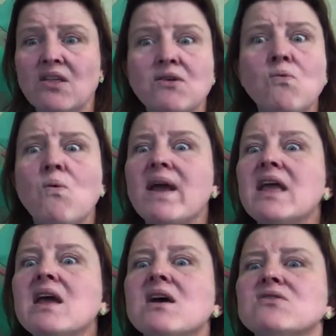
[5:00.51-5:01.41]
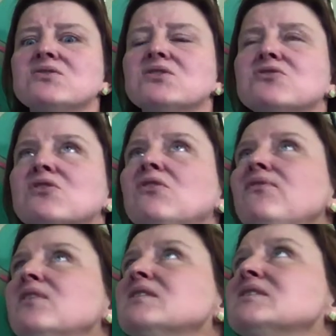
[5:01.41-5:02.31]
The whale
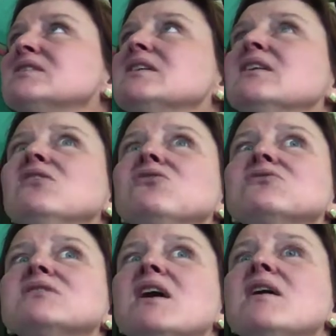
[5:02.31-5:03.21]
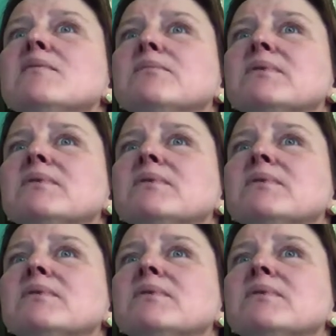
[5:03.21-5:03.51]
surfaced and looked up.